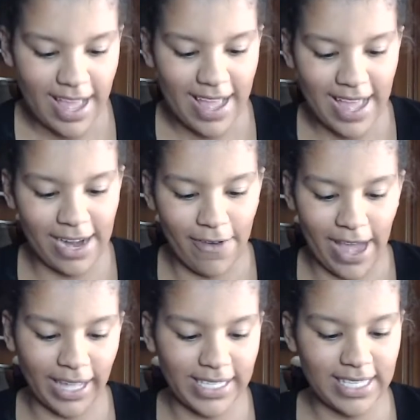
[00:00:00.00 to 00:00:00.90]

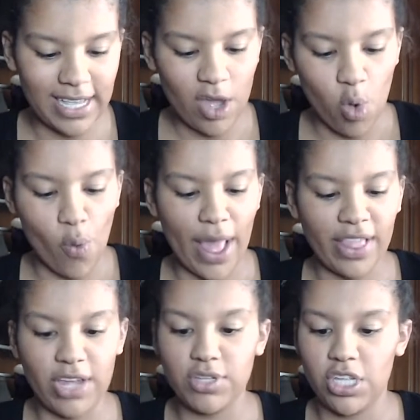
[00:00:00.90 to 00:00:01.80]
anyways, with
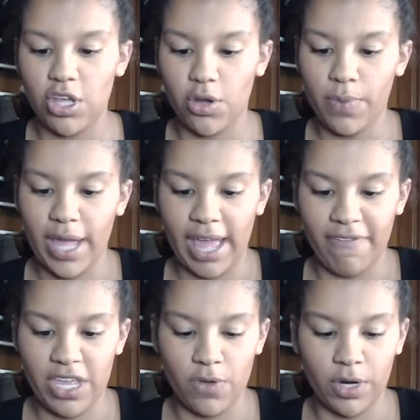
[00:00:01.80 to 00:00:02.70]
YouTube, if
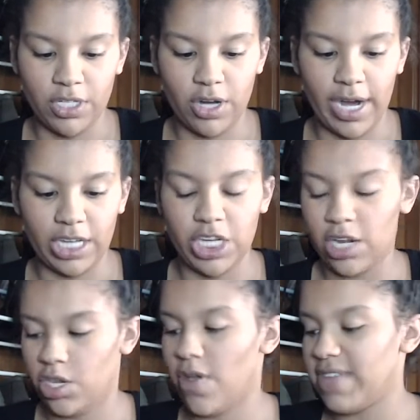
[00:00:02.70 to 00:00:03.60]
you are starting a
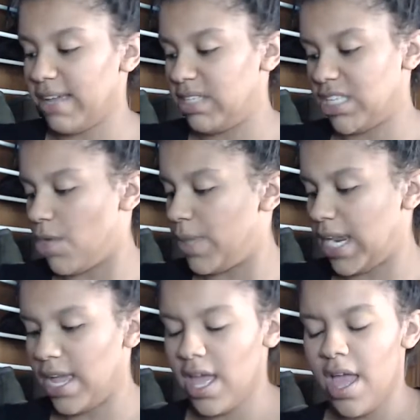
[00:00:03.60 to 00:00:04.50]
channel, you have to have
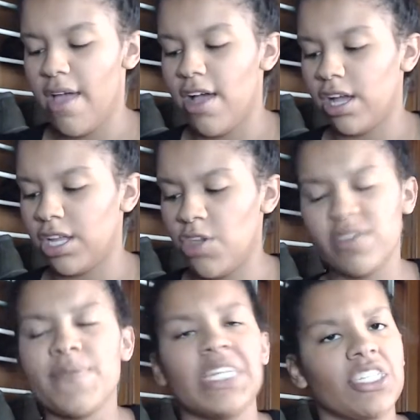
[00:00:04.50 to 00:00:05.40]
you have
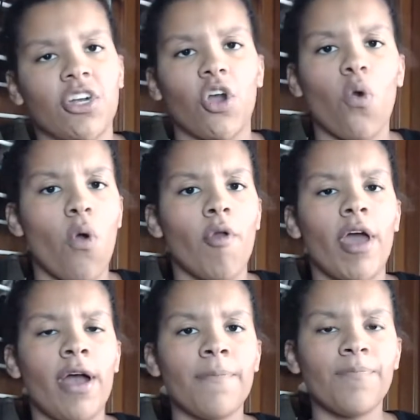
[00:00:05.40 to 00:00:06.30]
to meet a certain
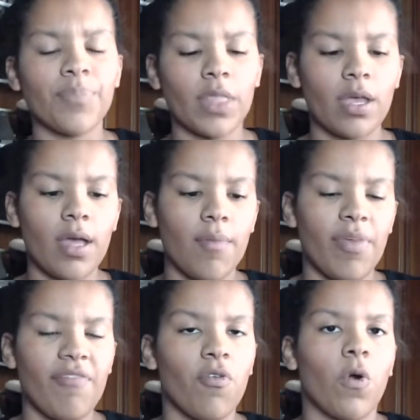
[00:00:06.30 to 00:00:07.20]
quota
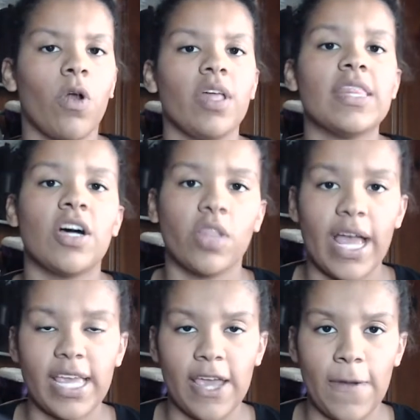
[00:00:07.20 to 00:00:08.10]
before they'll
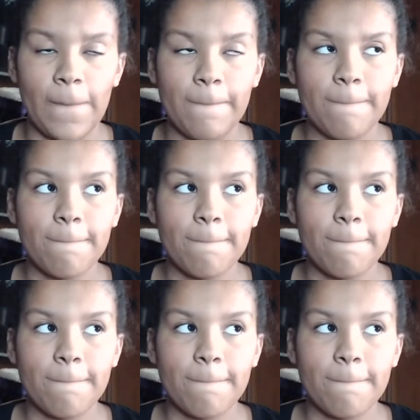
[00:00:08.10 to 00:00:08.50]
let you